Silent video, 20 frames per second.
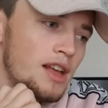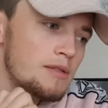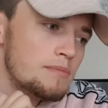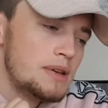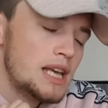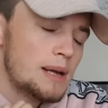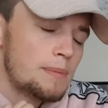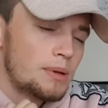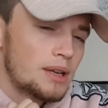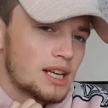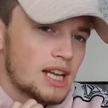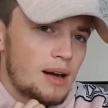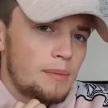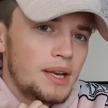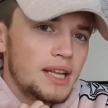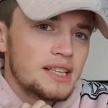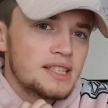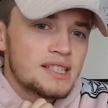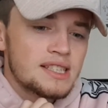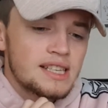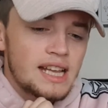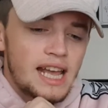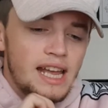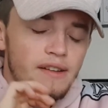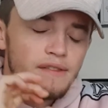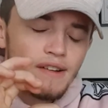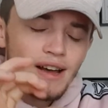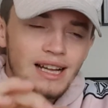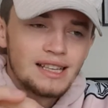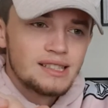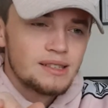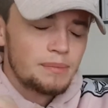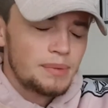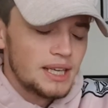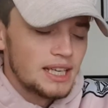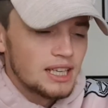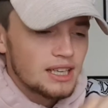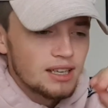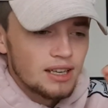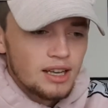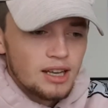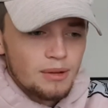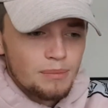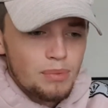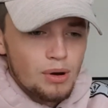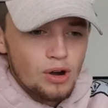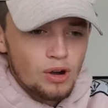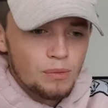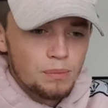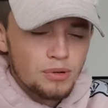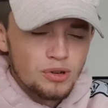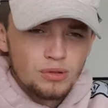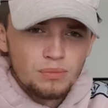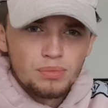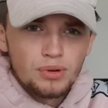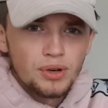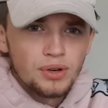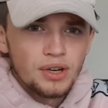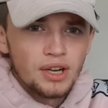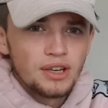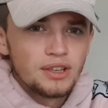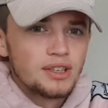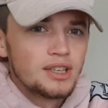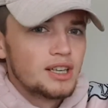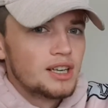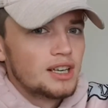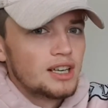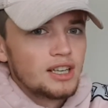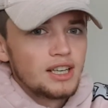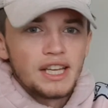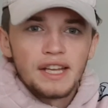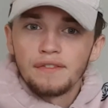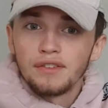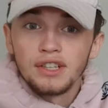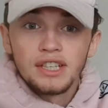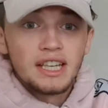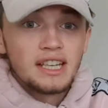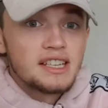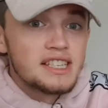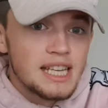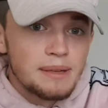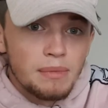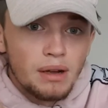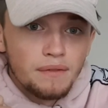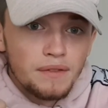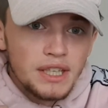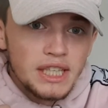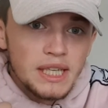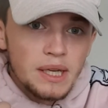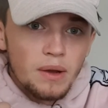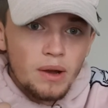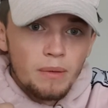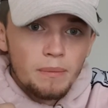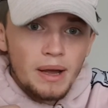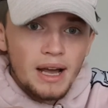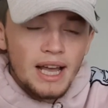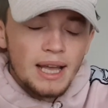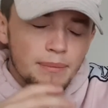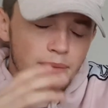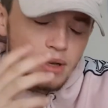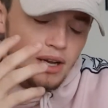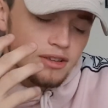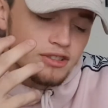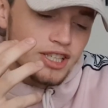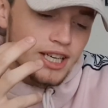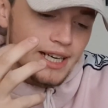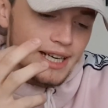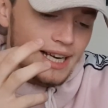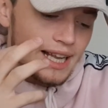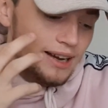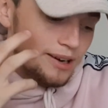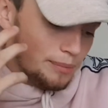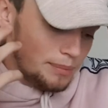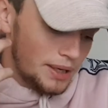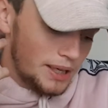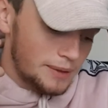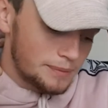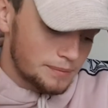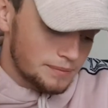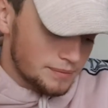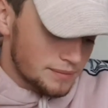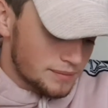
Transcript: People are coming in saying Van der Beek, Pogba and Bruno. If you didn't see my video about him, go check it out. But